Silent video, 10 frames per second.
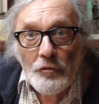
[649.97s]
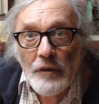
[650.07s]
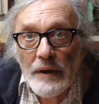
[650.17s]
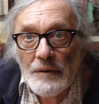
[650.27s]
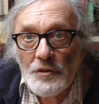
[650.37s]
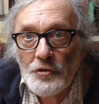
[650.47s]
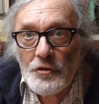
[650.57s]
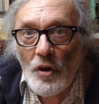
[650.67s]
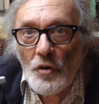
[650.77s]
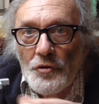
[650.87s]
will fit in the
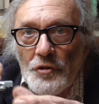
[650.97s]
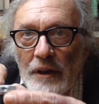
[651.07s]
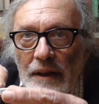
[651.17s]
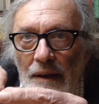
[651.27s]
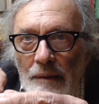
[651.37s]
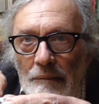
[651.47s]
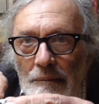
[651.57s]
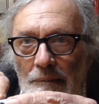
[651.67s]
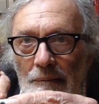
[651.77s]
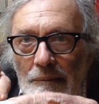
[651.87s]
slots here.
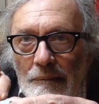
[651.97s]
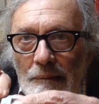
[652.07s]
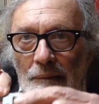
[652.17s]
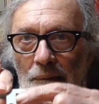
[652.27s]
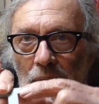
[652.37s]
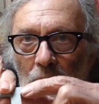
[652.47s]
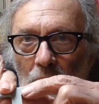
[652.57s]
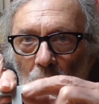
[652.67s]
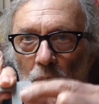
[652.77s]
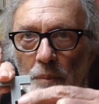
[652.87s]

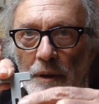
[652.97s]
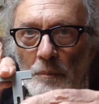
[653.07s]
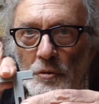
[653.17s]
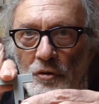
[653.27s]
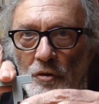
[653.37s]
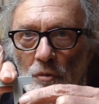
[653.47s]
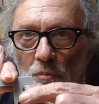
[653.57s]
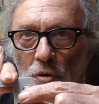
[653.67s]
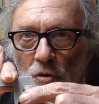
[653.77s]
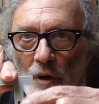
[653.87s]
Be able to
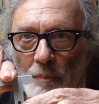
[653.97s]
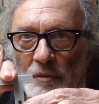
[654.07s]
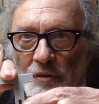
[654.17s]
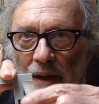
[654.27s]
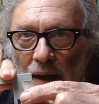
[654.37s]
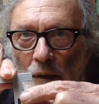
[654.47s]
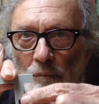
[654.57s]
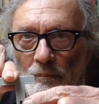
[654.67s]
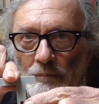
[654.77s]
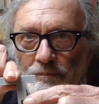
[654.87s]
move up and
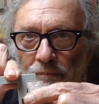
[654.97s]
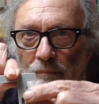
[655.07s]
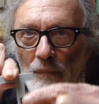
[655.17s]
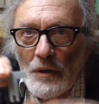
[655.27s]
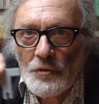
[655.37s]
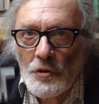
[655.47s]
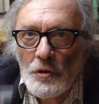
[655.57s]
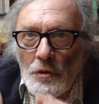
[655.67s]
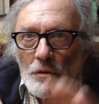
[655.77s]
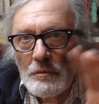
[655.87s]
down
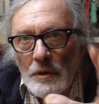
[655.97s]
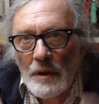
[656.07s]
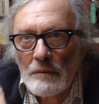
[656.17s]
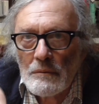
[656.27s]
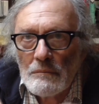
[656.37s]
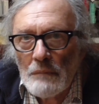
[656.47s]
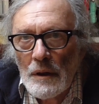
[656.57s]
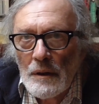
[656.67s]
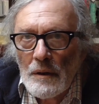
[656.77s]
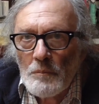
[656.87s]
to, you know,
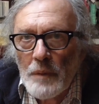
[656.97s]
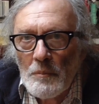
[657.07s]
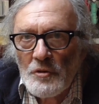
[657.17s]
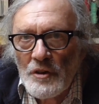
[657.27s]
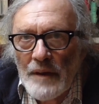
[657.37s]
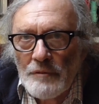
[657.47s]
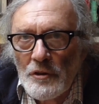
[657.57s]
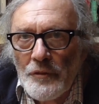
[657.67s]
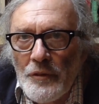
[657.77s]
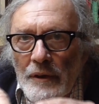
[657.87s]
be able to
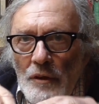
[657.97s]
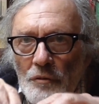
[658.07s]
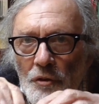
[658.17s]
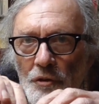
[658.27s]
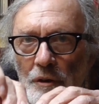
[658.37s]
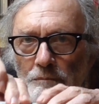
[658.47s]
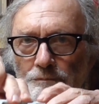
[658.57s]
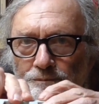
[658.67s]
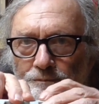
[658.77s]
level the thing, obviously.